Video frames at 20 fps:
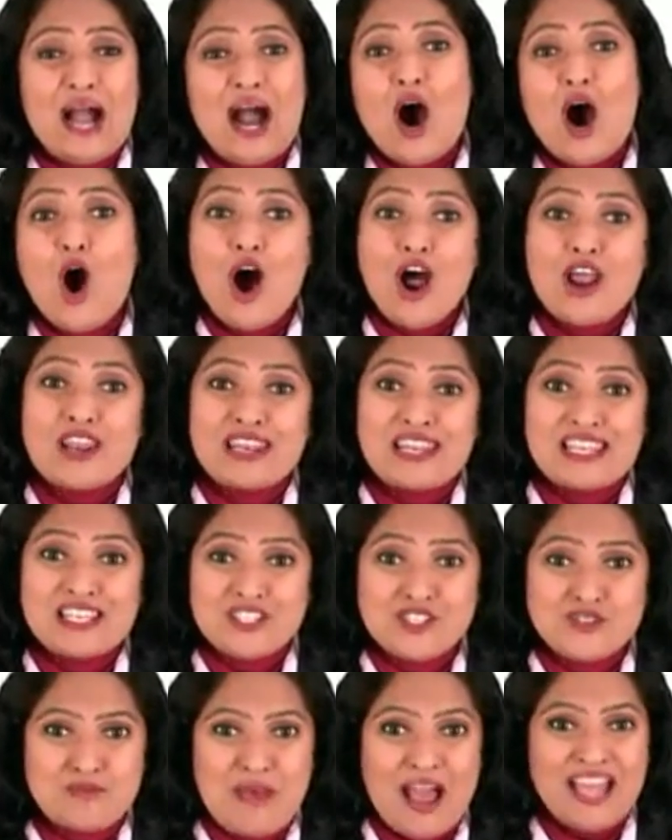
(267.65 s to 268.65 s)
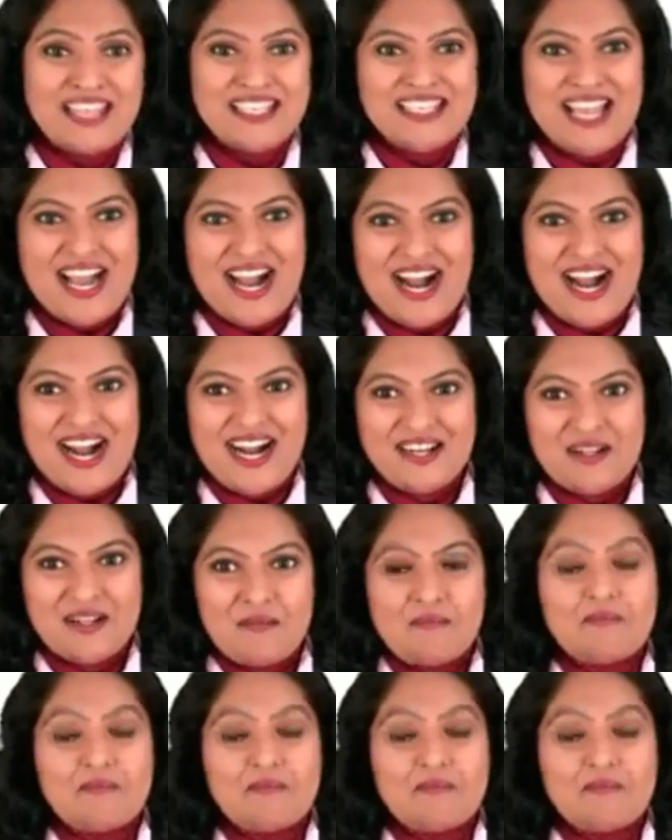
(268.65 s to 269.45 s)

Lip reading: or Leishmania.